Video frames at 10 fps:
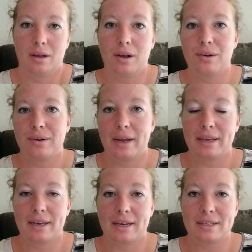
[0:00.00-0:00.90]
All
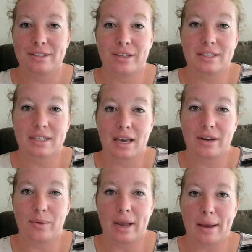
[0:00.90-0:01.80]
right, guys, so that's
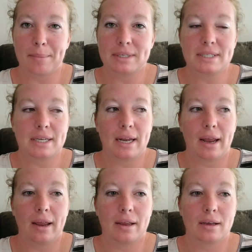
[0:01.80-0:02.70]
kind of what happened
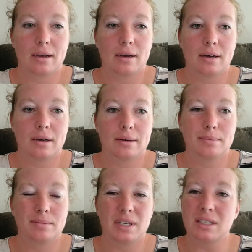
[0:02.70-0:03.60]
today.
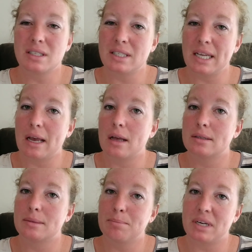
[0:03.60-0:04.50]
Um, didn't see
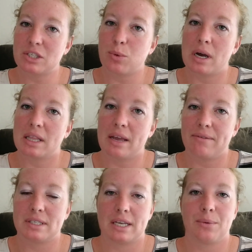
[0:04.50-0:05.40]
as much
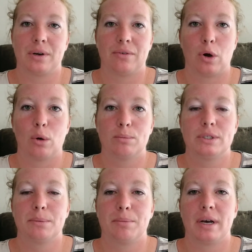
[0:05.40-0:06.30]
wildlife as I would have
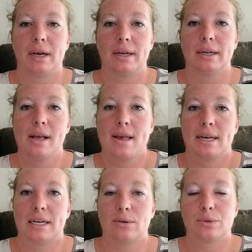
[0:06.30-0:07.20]
hoped, but
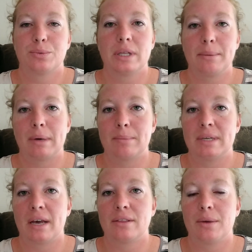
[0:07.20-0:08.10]
and I was really
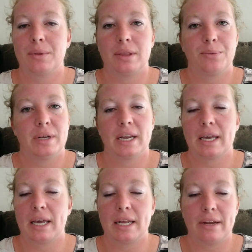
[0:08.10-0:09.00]
bummed out that we didn't
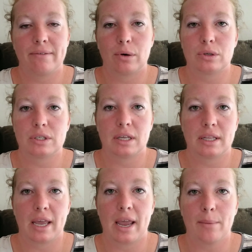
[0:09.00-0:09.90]
get any photos on
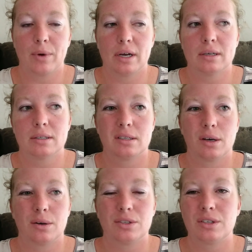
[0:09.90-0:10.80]
the camera.
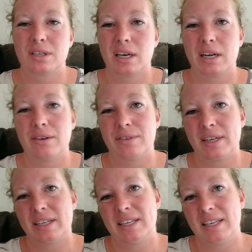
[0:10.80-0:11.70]
So it's just kind of
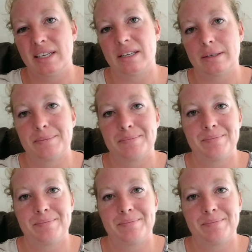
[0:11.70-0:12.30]
a eh,